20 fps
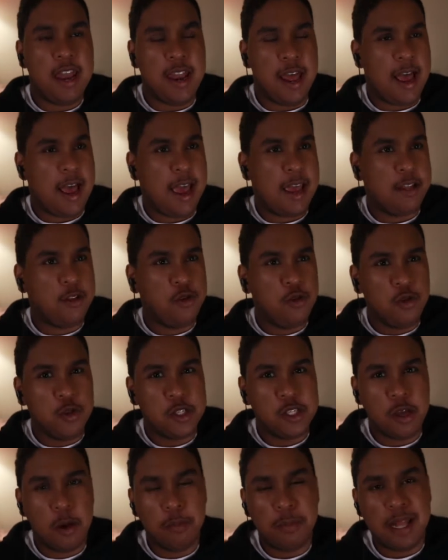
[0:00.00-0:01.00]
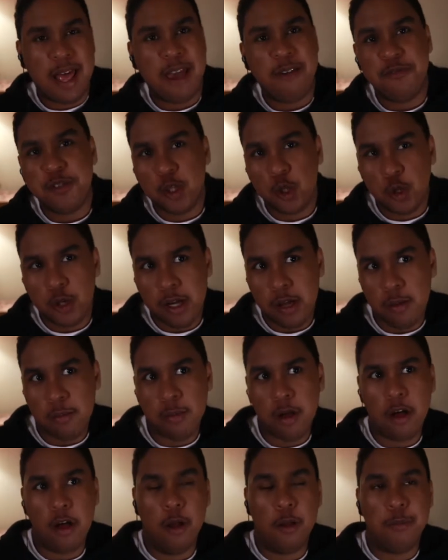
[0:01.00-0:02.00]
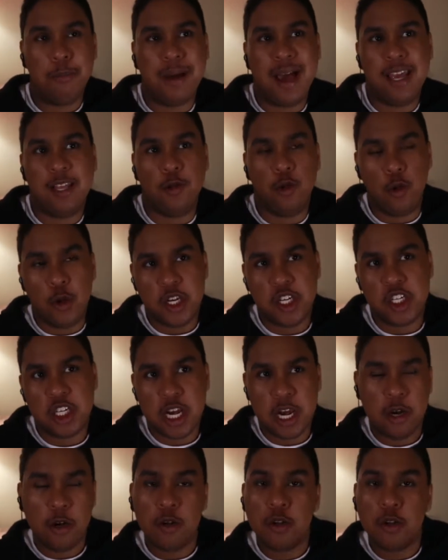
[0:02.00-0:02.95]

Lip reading: I do some live stream on my Twitch channel.